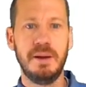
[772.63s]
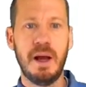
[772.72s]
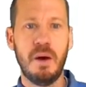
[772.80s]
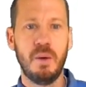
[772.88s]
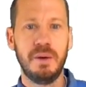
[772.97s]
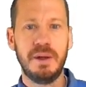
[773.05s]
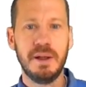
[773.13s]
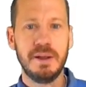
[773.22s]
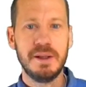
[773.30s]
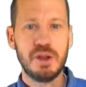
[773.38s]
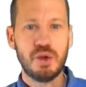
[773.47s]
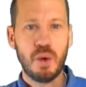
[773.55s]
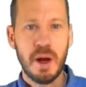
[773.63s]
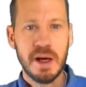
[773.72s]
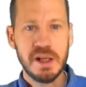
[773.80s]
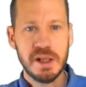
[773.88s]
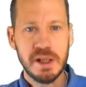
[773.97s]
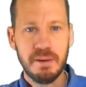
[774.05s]
Now, the, the
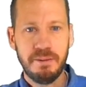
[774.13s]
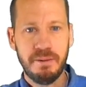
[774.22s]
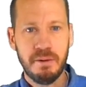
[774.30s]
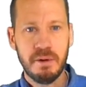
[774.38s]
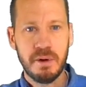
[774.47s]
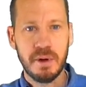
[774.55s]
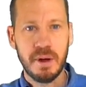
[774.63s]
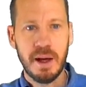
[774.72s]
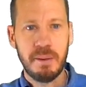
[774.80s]
strategy for